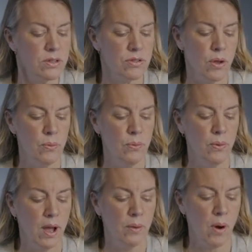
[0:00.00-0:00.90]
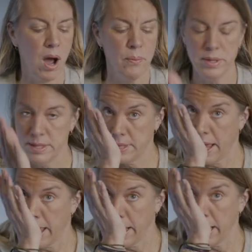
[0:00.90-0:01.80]
So what I would
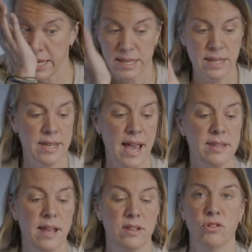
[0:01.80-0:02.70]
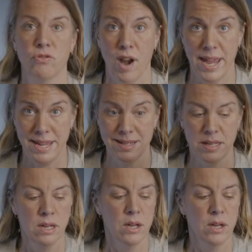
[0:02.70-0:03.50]
say is, yes, that's great,